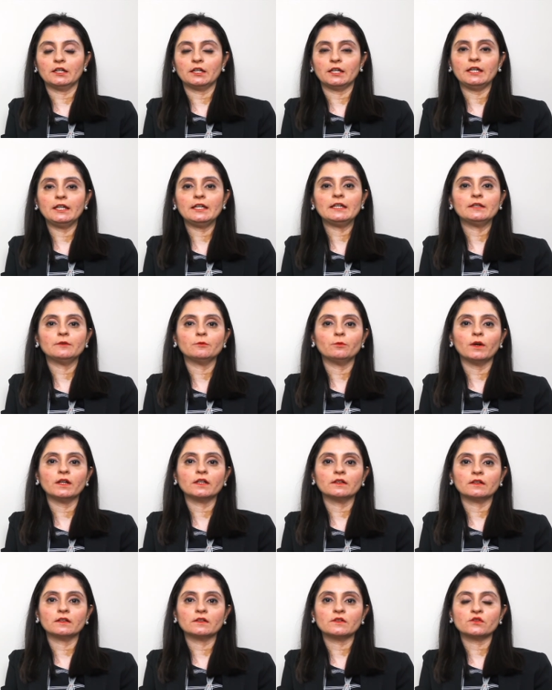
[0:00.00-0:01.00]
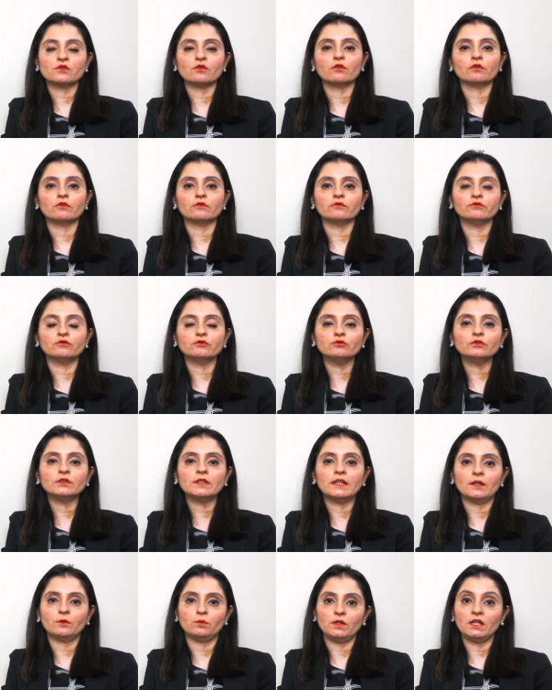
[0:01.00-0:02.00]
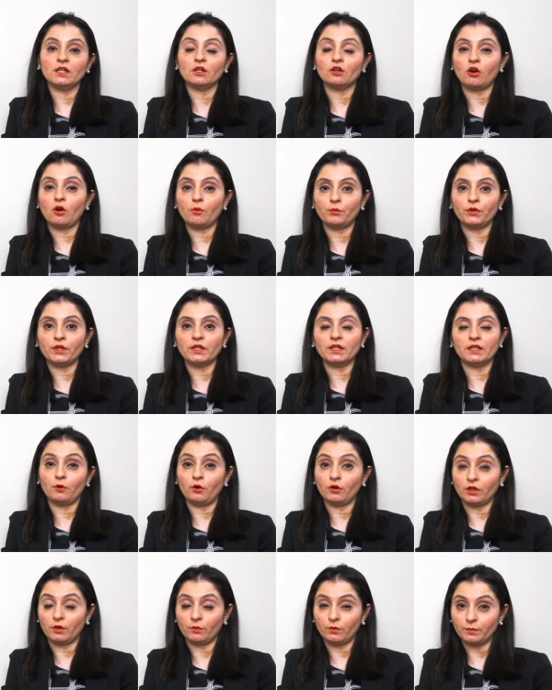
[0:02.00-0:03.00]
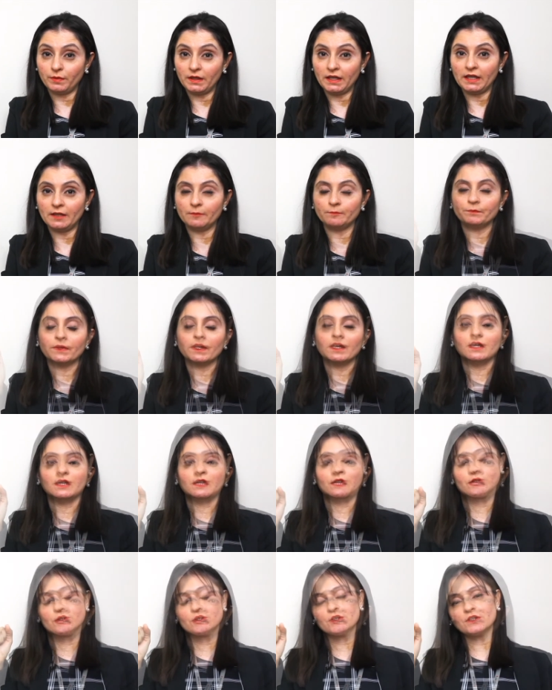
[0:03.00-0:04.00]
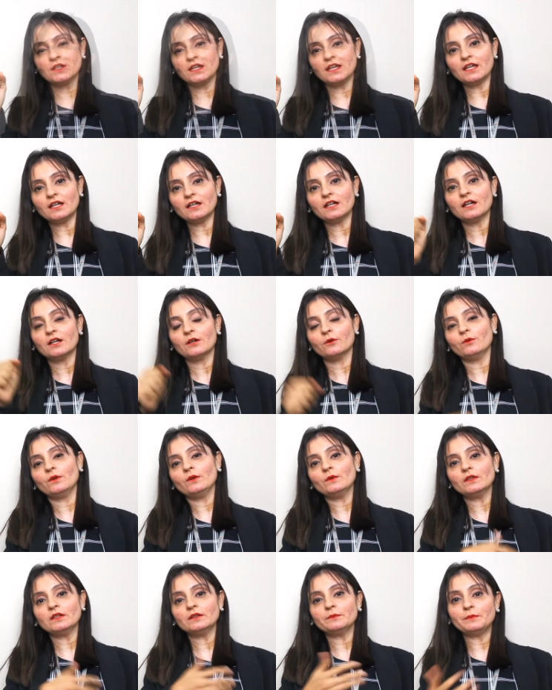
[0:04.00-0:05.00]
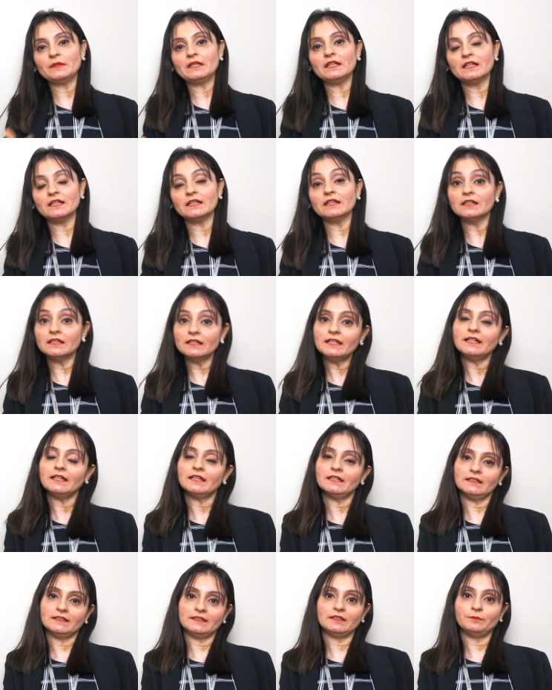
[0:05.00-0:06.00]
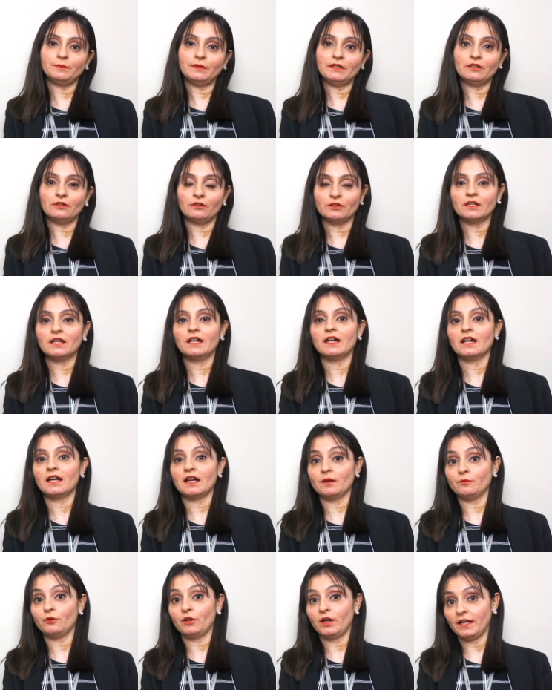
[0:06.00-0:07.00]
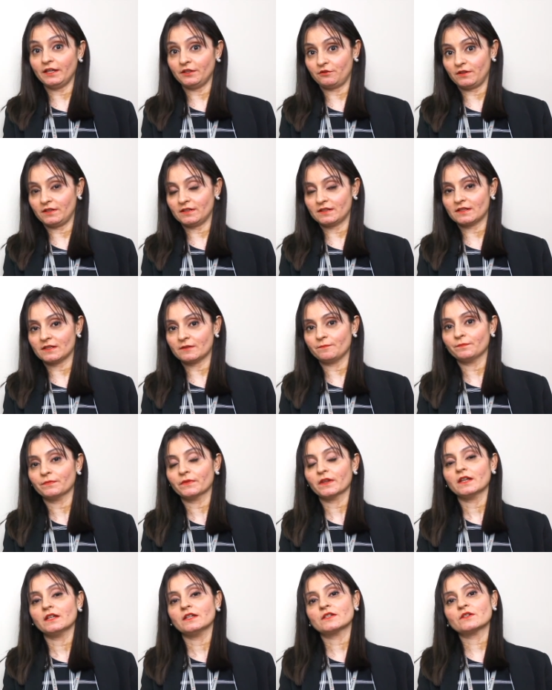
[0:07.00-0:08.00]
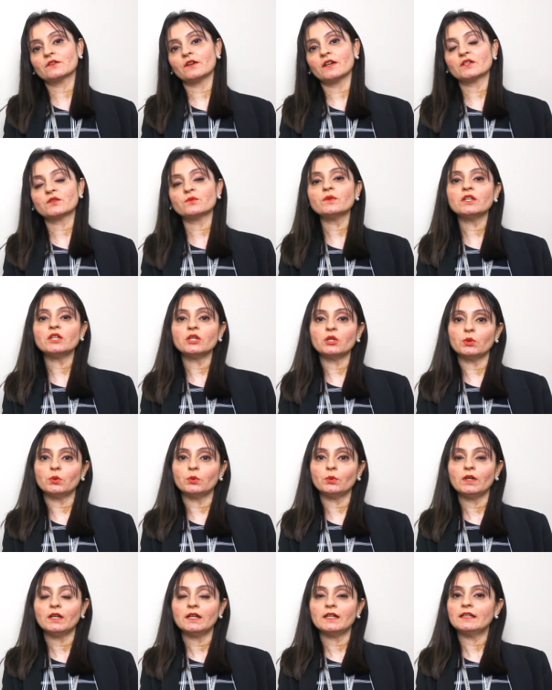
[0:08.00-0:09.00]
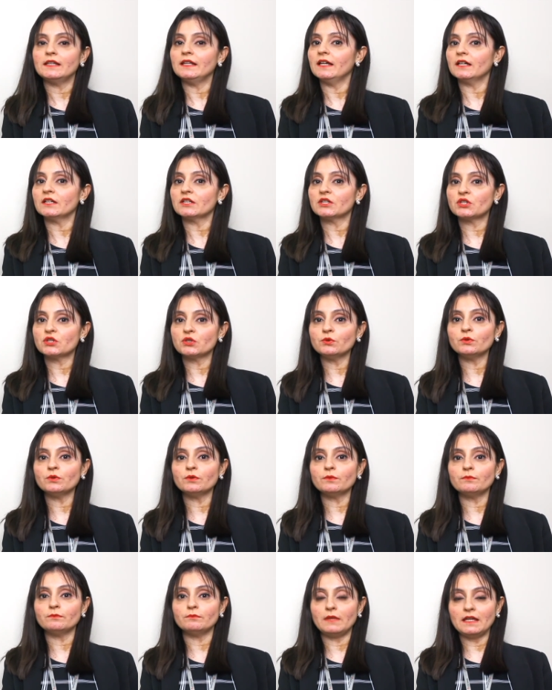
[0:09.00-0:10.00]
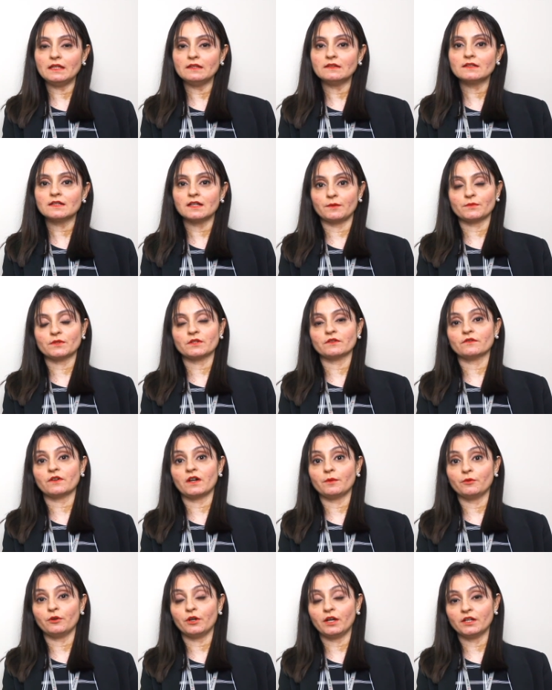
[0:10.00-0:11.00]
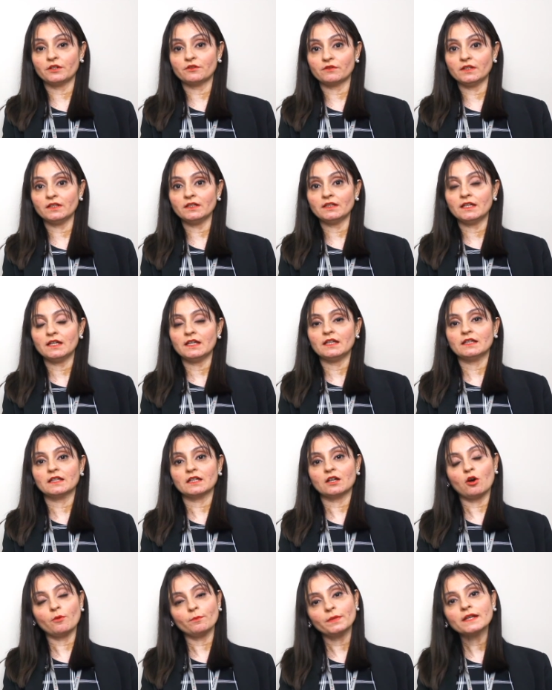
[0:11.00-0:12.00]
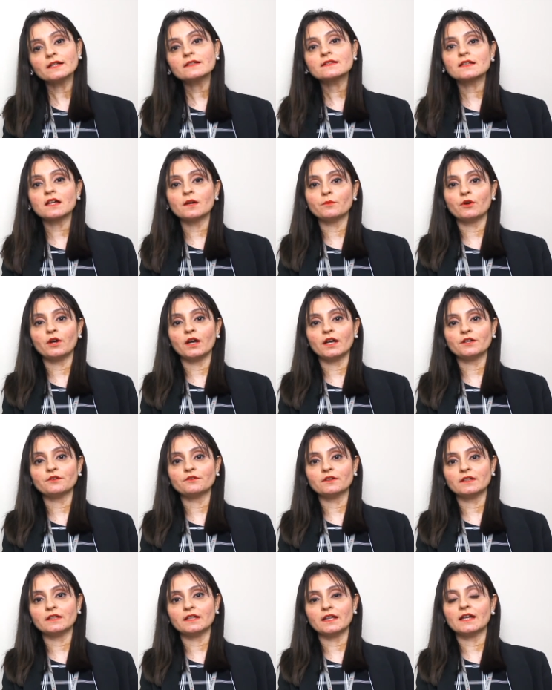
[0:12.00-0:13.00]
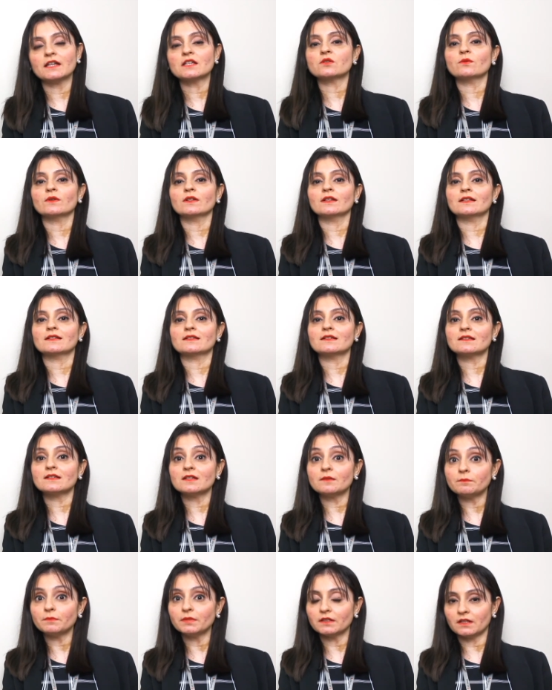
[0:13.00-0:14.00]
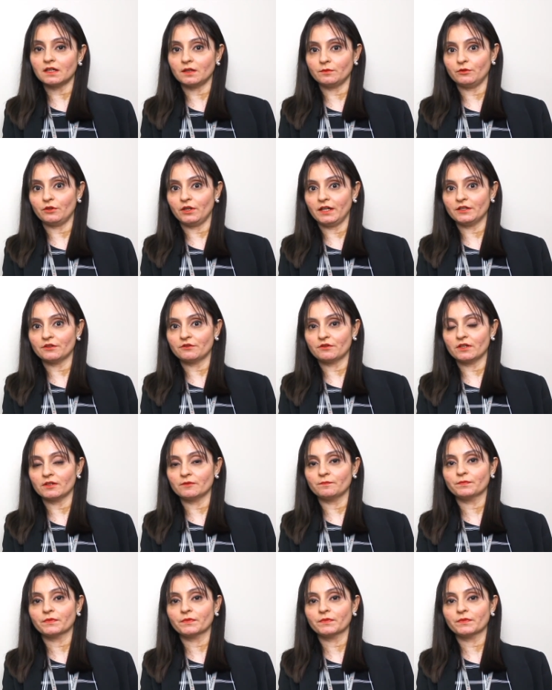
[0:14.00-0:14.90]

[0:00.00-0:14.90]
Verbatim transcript: in what sort of food that we incorporate on our plate. So today we will be learning a little bit on carbohydrates. So as we know, there are two main types of carbohydrate: the complex carbohydrate as well as the simple carbohydrate.